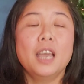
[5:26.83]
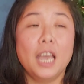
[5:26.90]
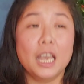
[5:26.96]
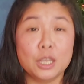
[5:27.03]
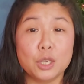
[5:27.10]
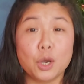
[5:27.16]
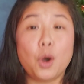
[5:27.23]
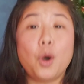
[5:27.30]

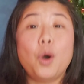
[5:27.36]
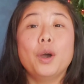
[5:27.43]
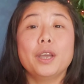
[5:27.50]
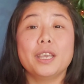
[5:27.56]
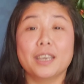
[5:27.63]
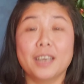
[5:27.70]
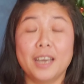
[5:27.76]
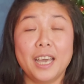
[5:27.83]
and your
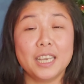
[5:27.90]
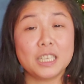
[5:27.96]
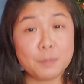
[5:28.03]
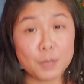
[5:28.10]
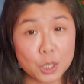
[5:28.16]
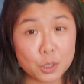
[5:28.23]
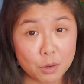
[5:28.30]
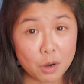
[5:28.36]
Hoya has
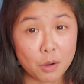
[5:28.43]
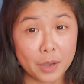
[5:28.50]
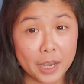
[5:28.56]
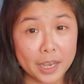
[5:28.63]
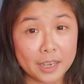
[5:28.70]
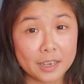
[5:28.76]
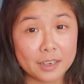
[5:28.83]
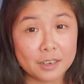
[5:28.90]
been
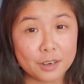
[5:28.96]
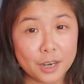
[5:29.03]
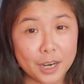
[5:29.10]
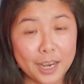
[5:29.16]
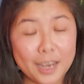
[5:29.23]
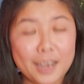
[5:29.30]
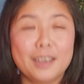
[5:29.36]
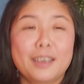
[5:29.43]
growing,
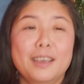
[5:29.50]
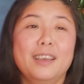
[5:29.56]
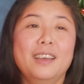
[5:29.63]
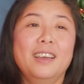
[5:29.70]
right?